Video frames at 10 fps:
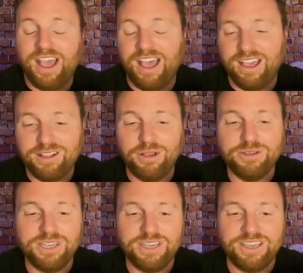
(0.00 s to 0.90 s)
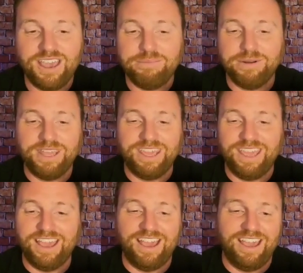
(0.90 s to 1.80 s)
closing company,
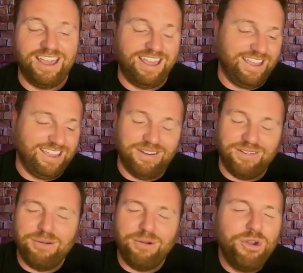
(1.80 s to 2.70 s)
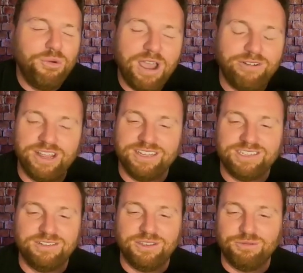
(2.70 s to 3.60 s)
whoever it is,
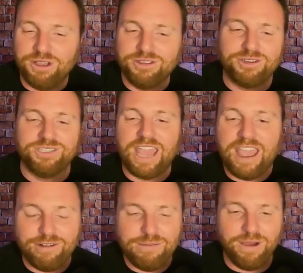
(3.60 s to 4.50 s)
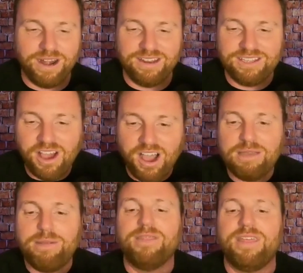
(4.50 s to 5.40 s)
the realtors, everybody. Talk
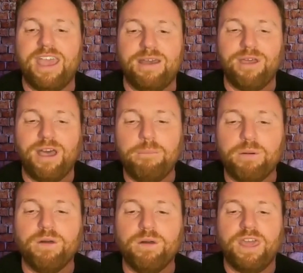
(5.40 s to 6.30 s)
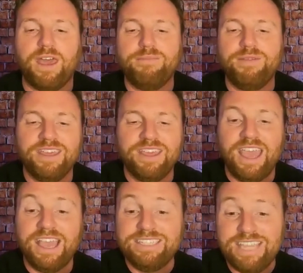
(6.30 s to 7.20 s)
about them, help promote them,
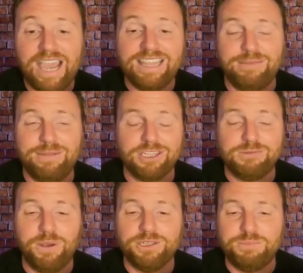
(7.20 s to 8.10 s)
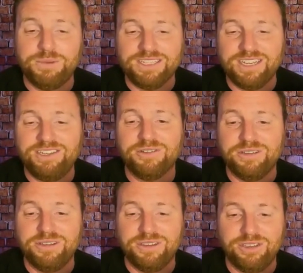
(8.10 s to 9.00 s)
and tag them in those posts, because then
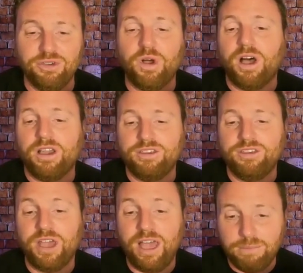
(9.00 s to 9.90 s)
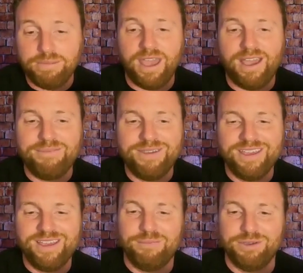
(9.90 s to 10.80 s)
you'll help them,
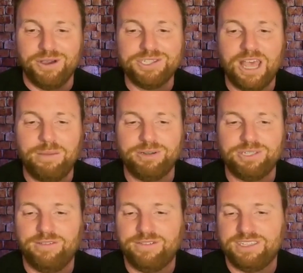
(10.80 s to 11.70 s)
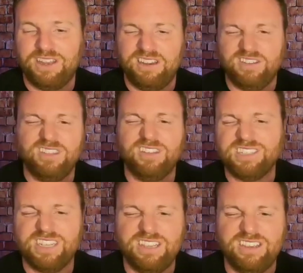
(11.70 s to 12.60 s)
but you also help yourself, because then they'll
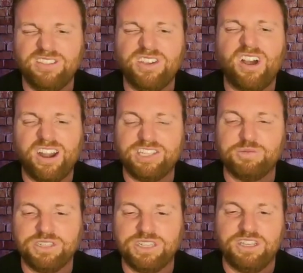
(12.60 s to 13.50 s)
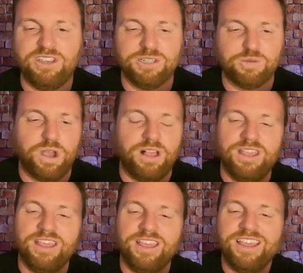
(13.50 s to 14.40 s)
see their audience will see you as well.
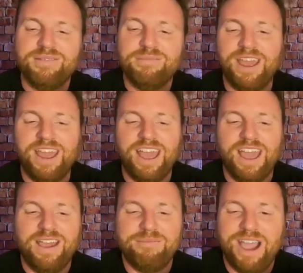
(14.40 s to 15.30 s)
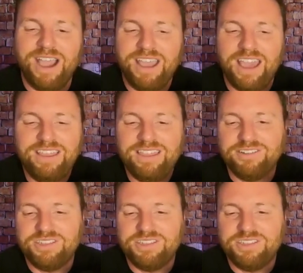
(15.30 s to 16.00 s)
But I think there's